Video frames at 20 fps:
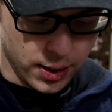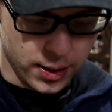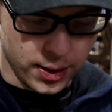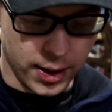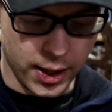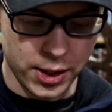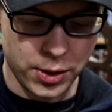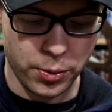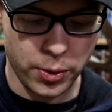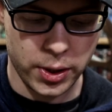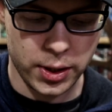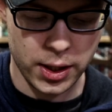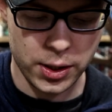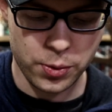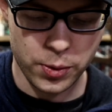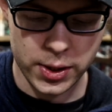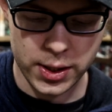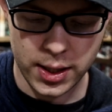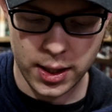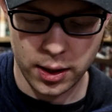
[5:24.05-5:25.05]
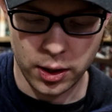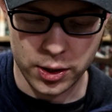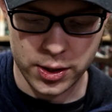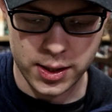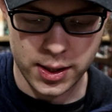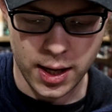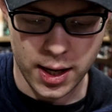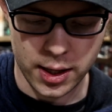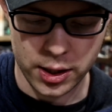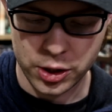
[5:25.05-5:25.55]
The next one, this one
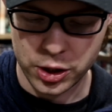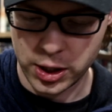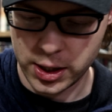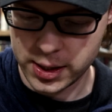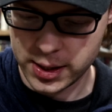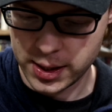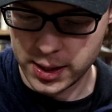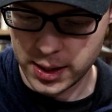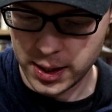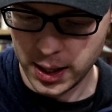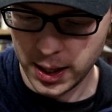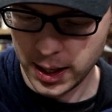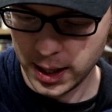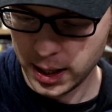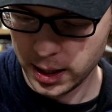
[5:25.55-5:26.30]
looks kind of cheesy,